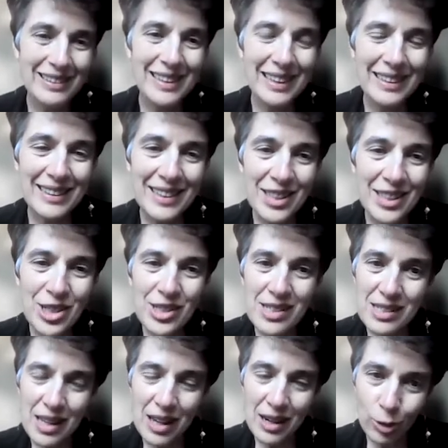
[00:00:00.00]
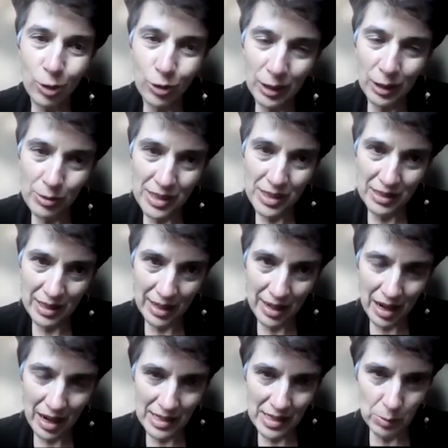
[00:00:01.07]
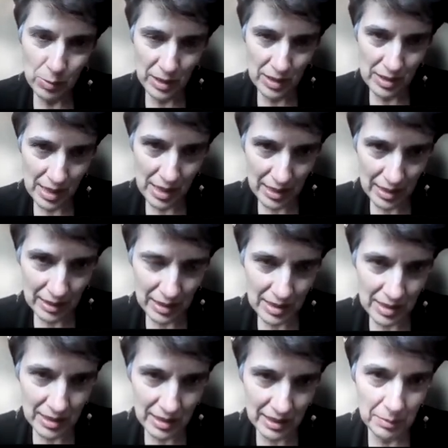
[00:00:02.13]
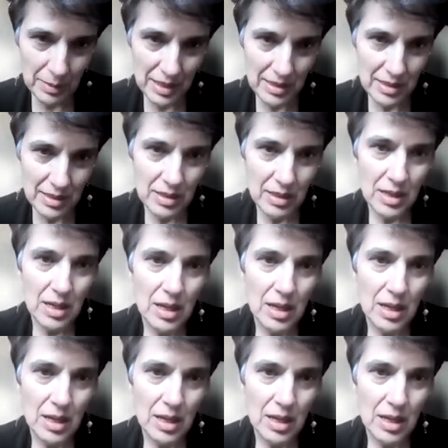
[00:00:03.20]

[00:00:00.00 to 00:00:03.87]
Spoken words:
The clinicians are not closing their eyes when assigning these treatments.